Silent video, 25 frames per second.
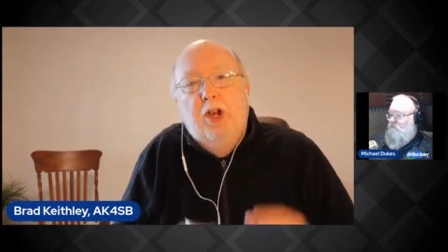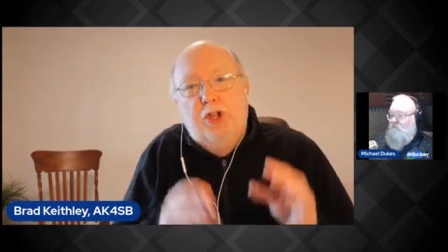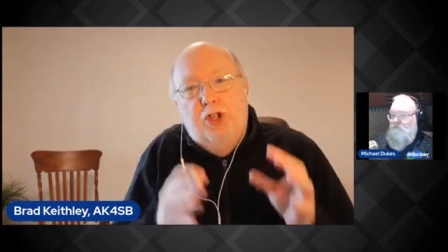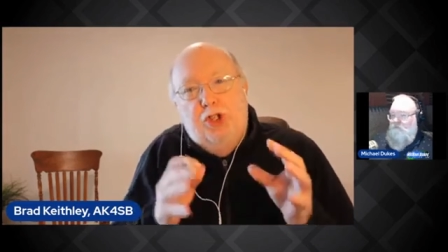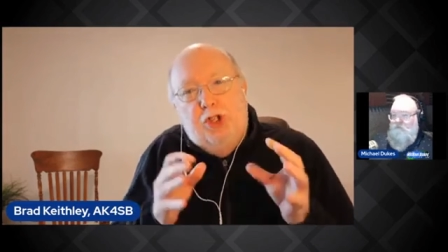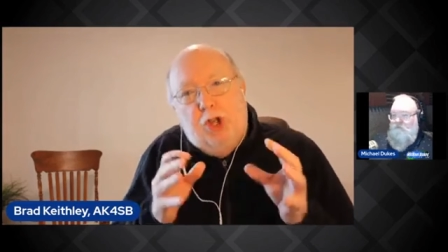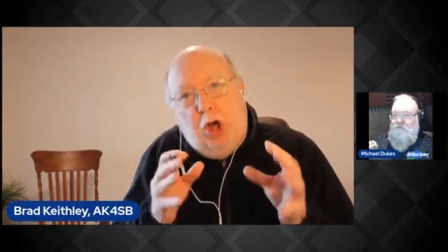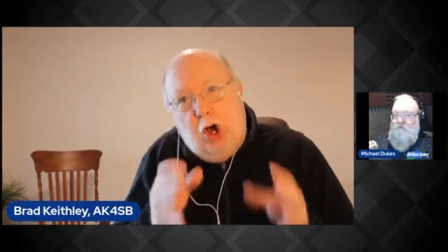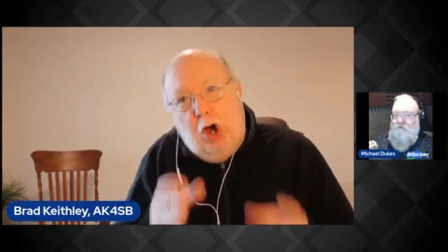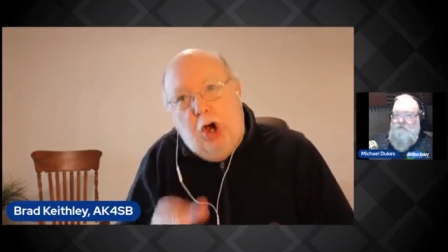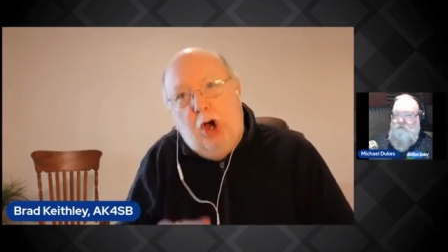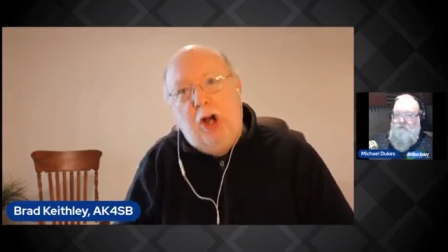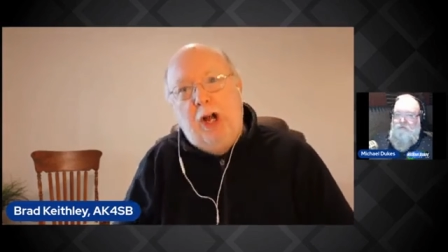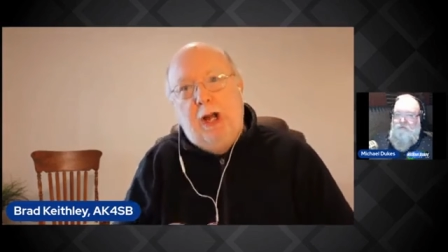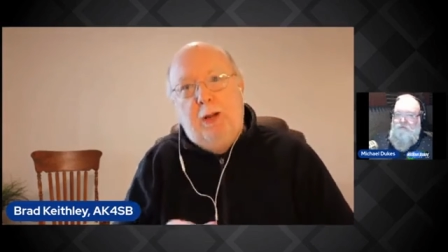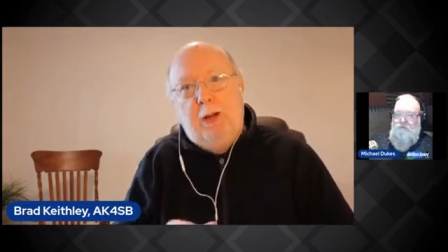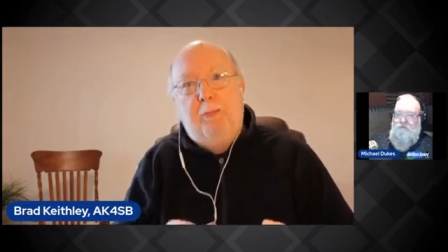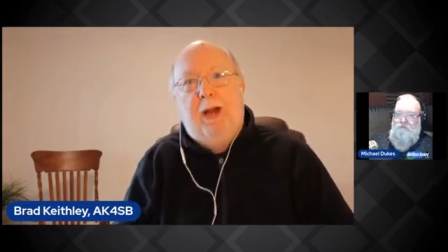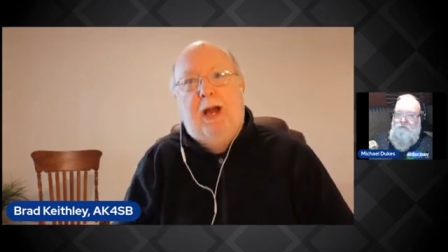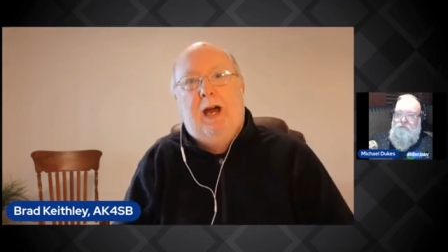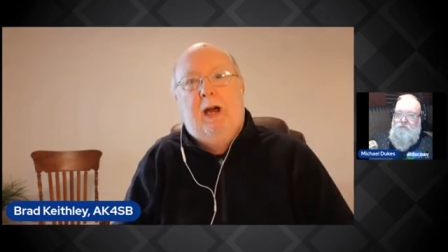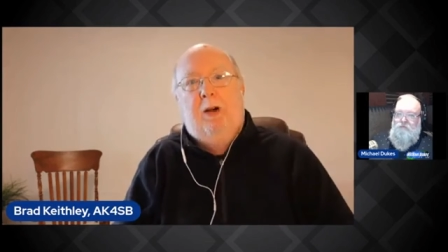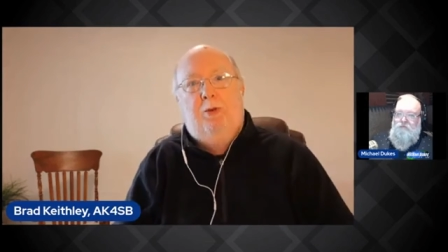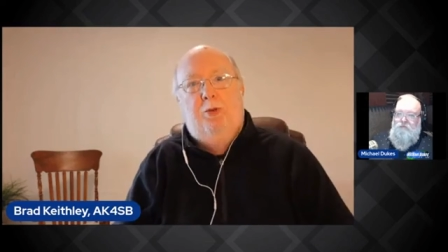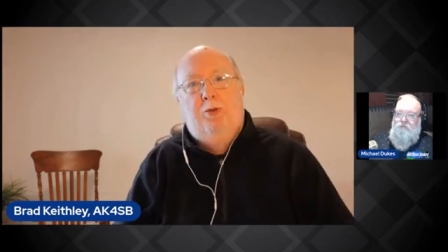Talk
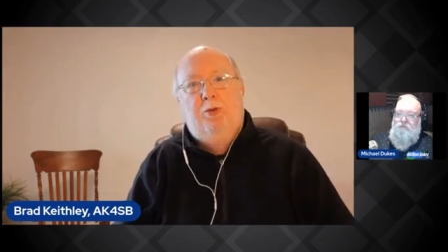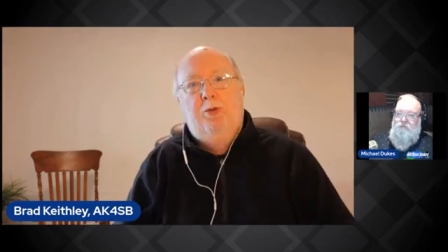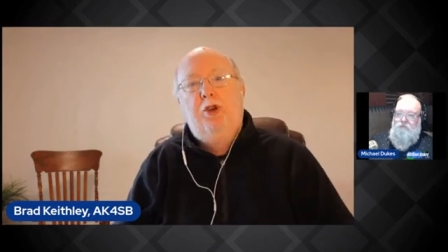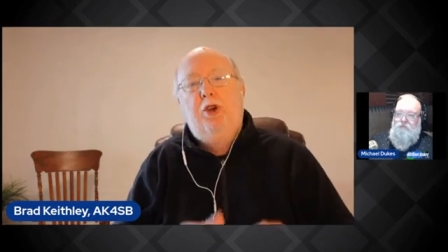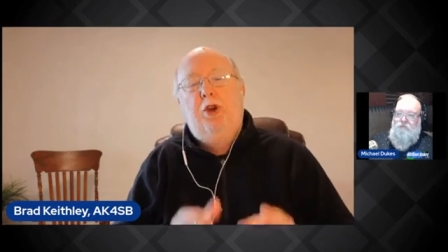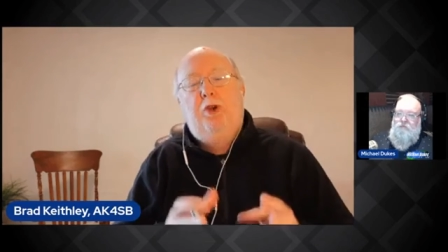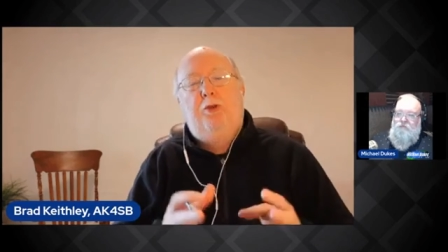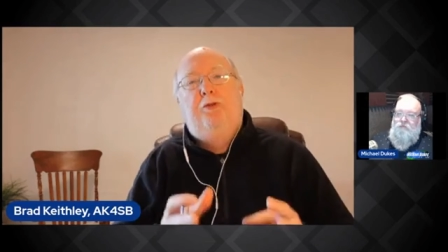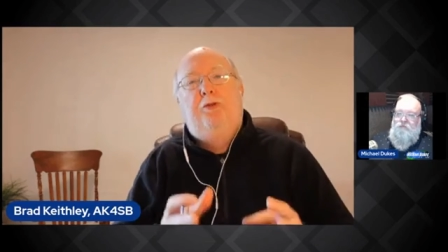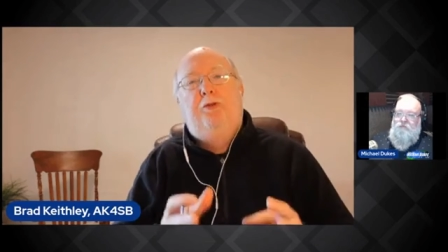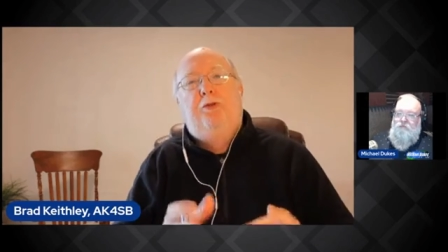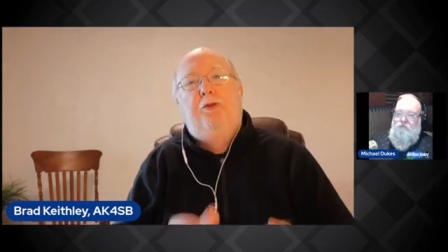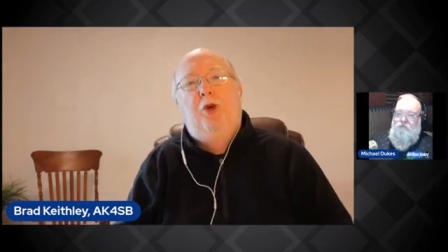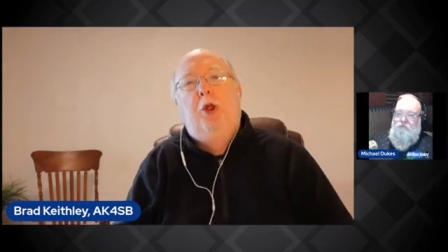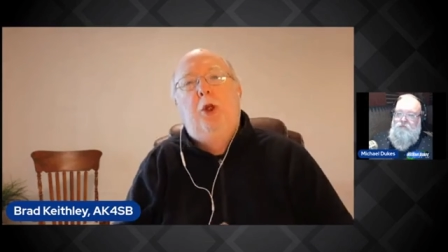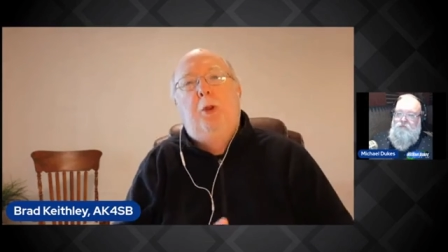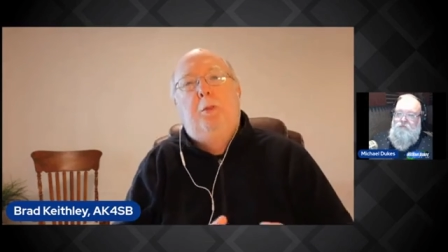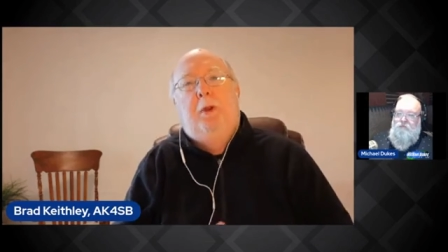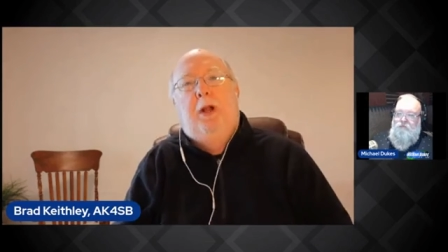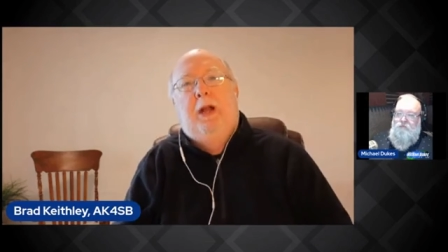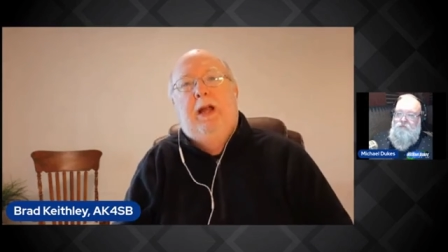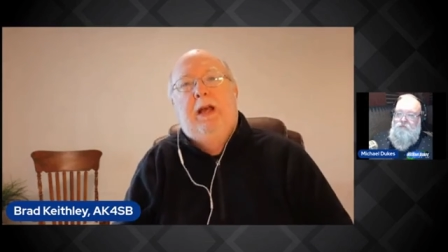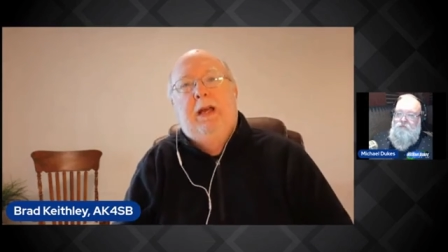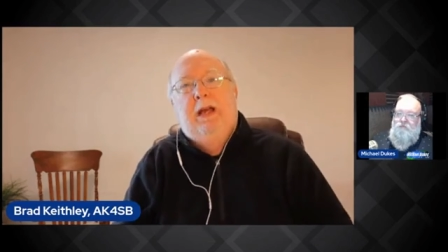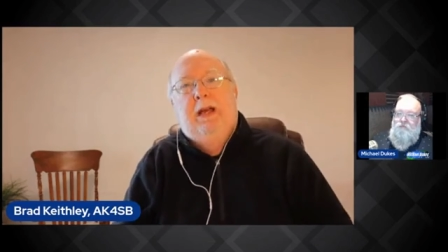about your full
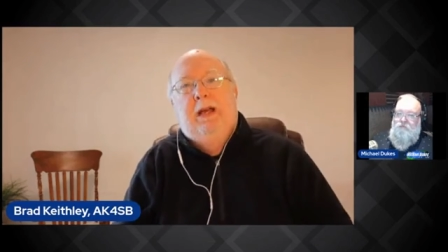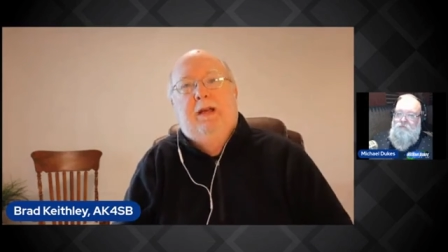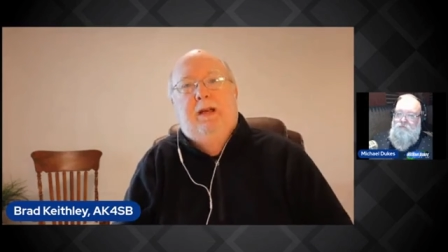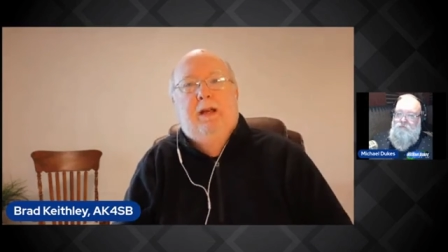plan.